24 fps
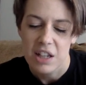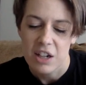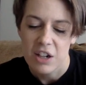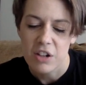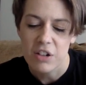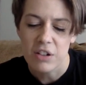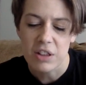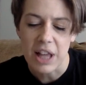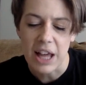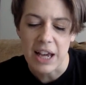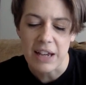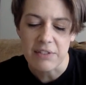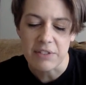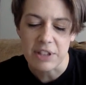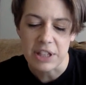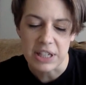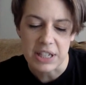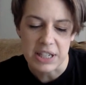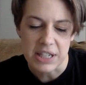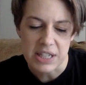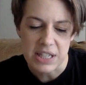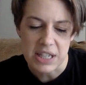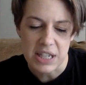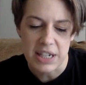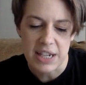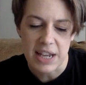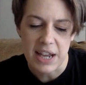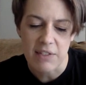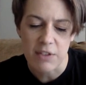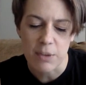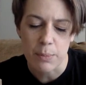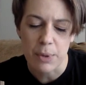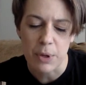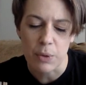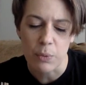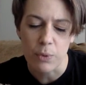Her liveliness had
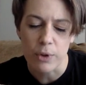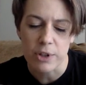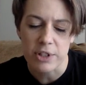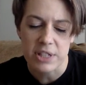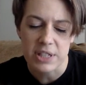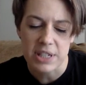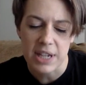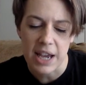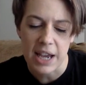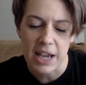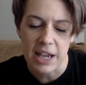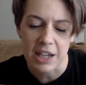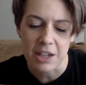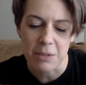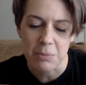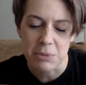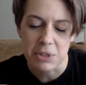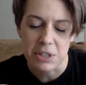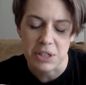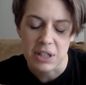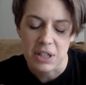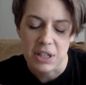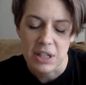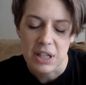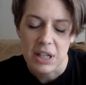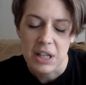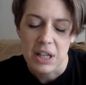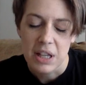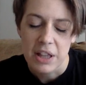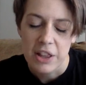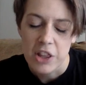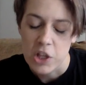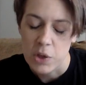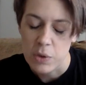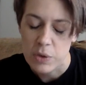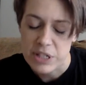never been worse timed.
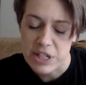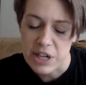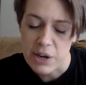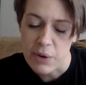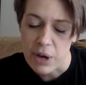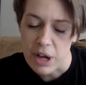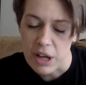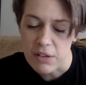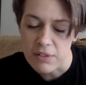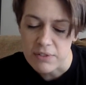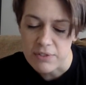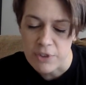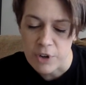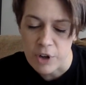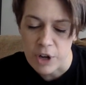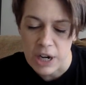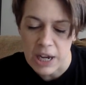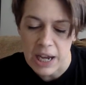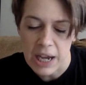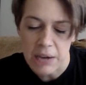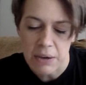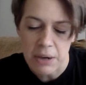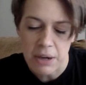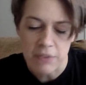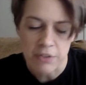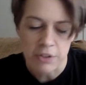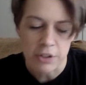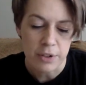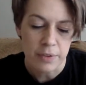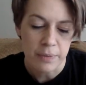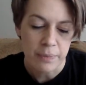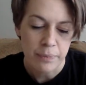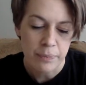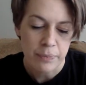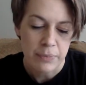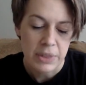There was no help for it, however.
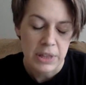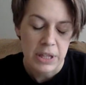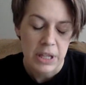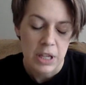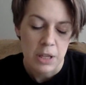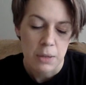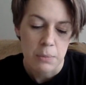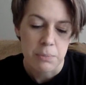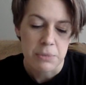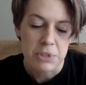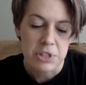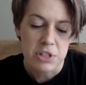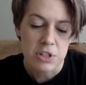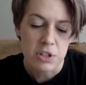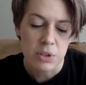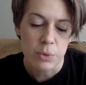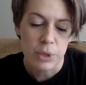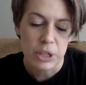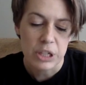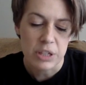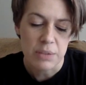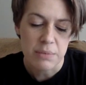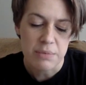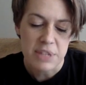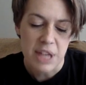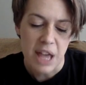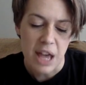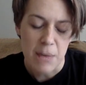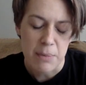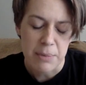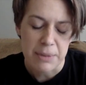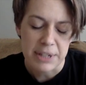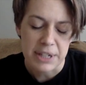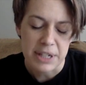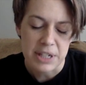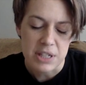Mr. Wickham's
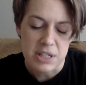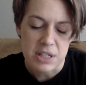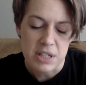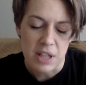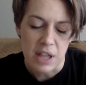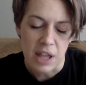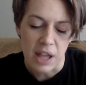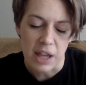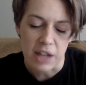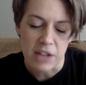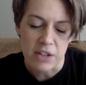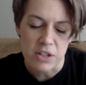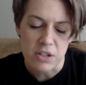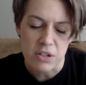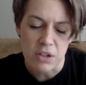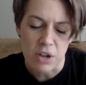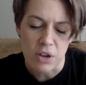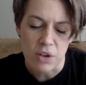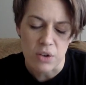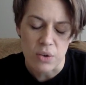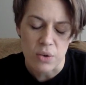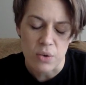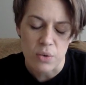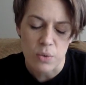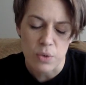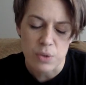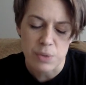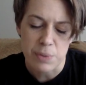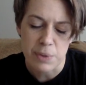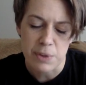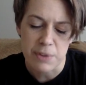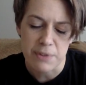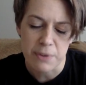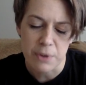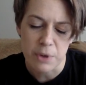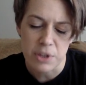happiness, and her own, was
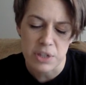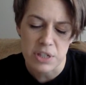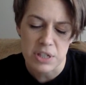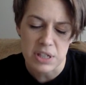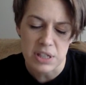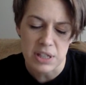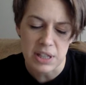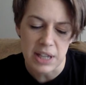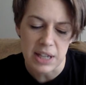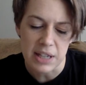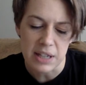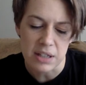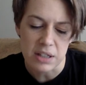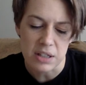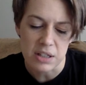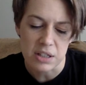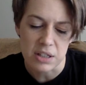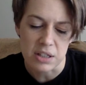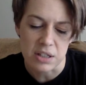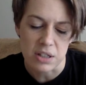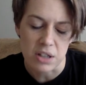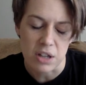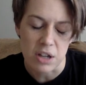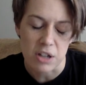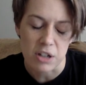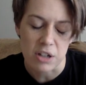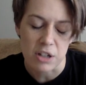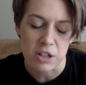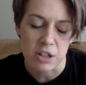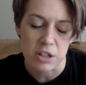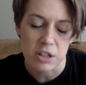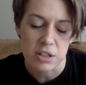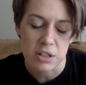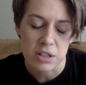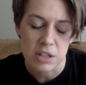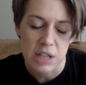perforce delayed a little
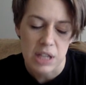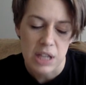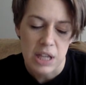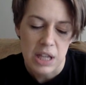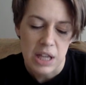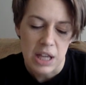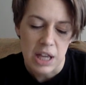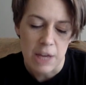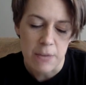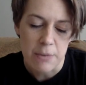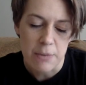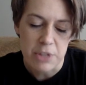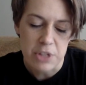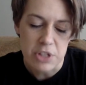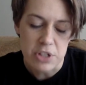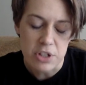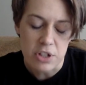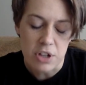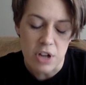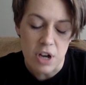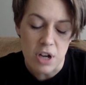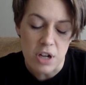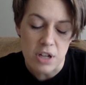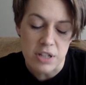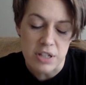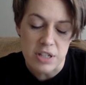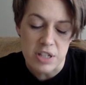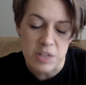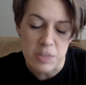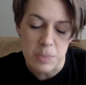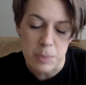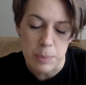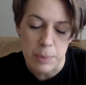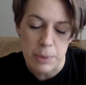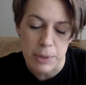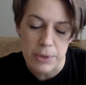longer, and Mr. Collins's
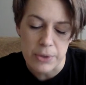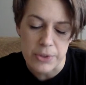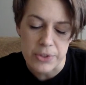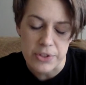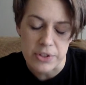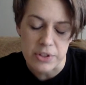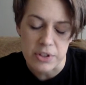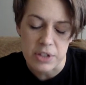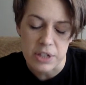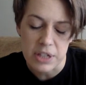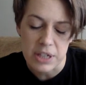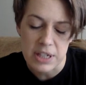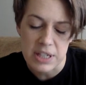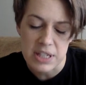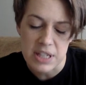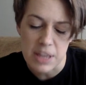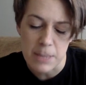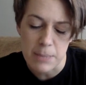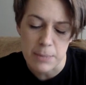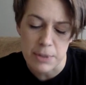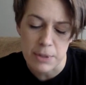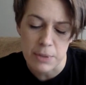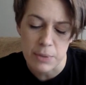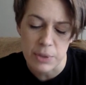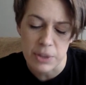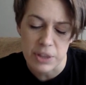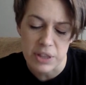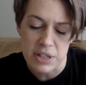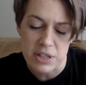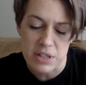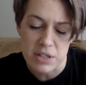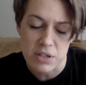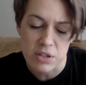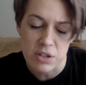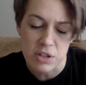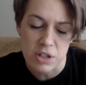proposal accepted with
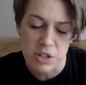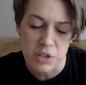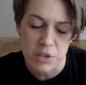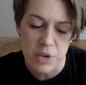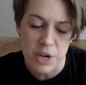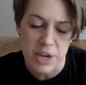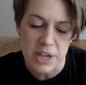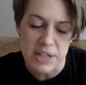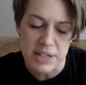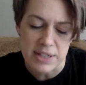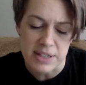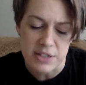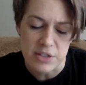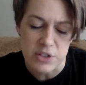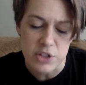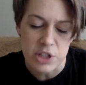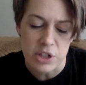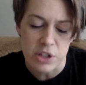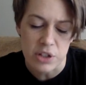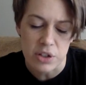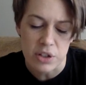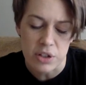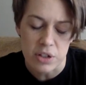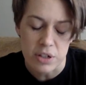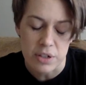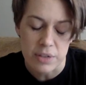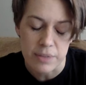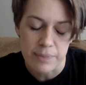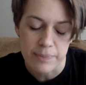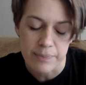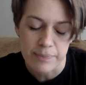as good a grace as she could.